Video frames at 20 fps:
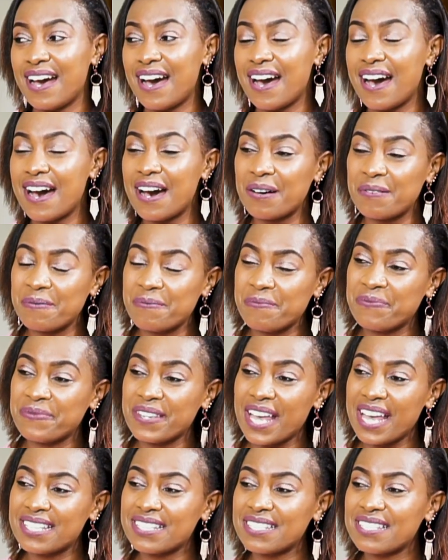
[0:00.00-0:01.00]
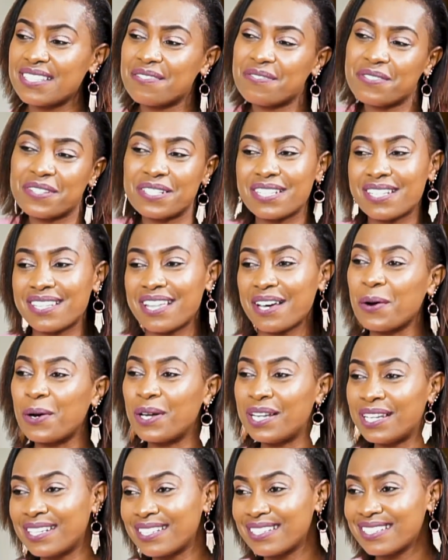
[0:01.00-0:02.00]
I just felt the
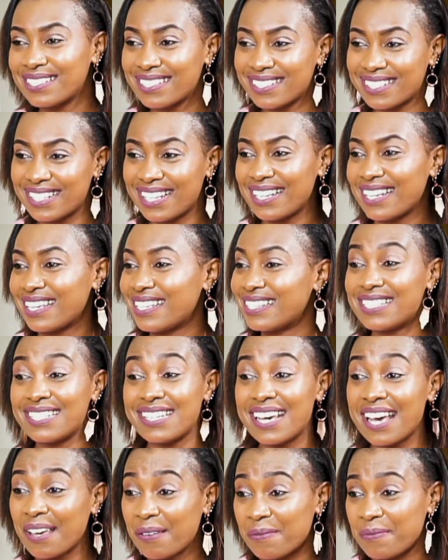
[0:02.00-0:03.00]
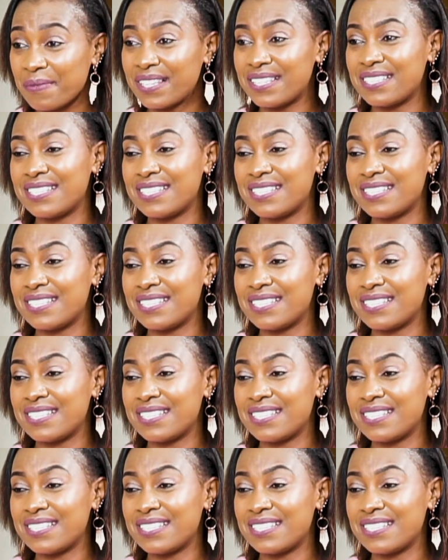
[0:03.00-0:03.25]
calling that it's time.